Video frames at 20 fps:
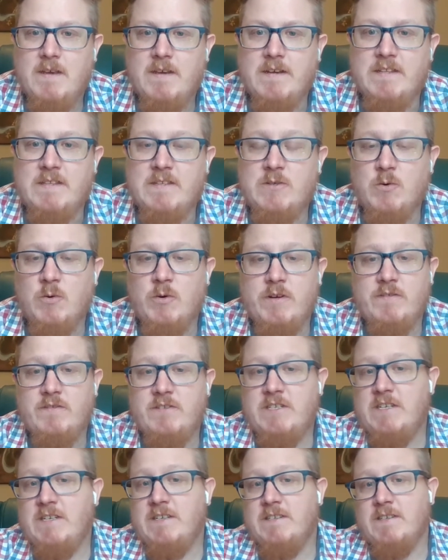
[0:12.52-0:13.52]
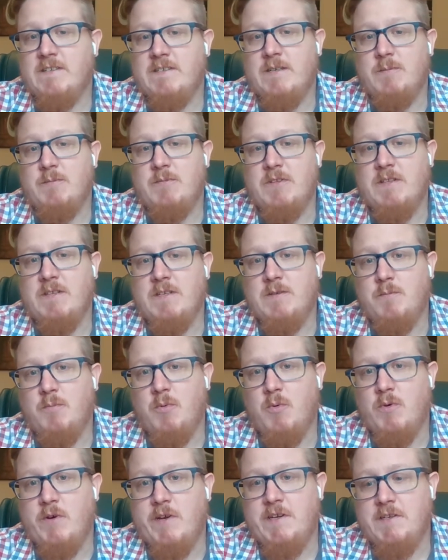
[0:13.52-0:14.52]
In the story of Jesus up to this
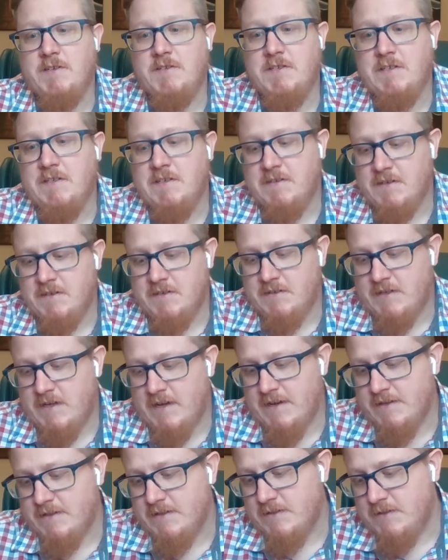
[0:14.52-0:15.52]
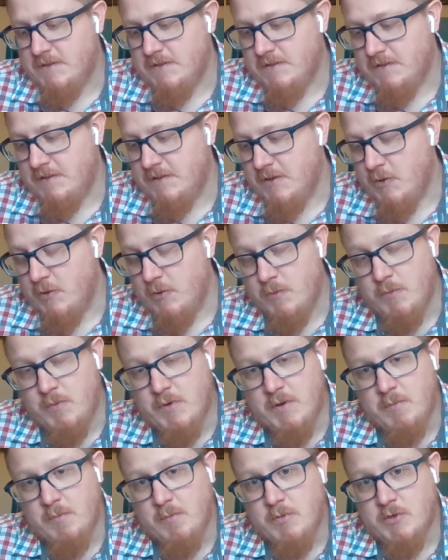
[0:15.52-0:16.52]
point, Jesus has,
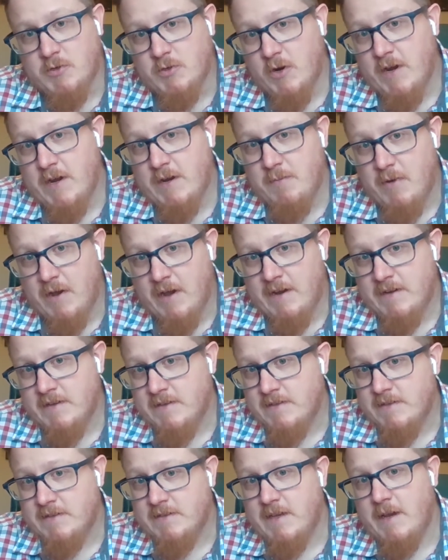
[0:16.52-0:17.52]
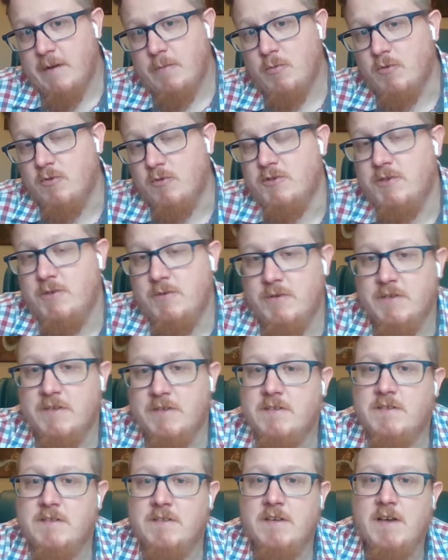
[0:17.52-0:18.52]
been betrayed by his disciple
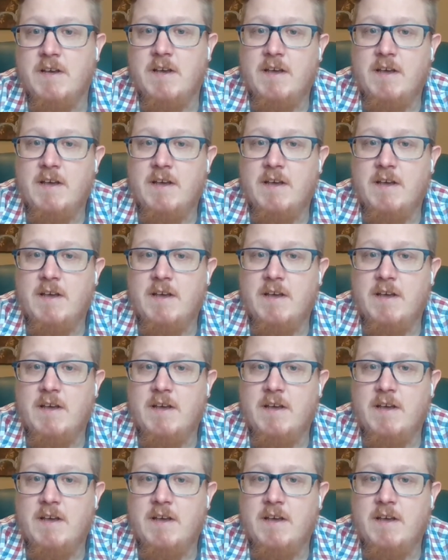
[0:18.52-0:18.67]
Judas,